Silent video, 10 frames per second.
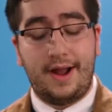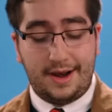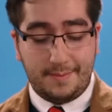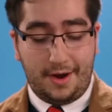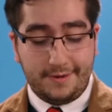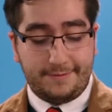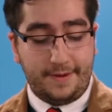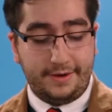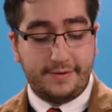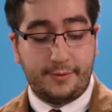and I'm
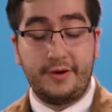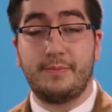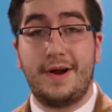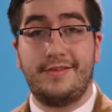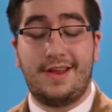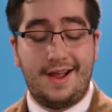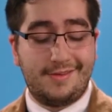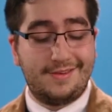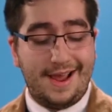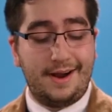unafraid to voice my
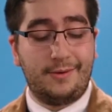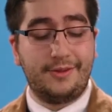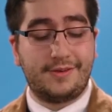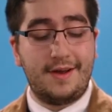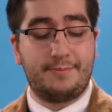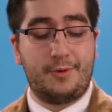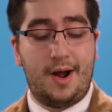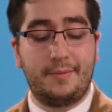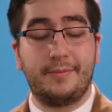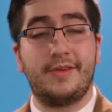stance and tackle the tough
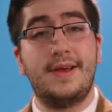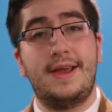problems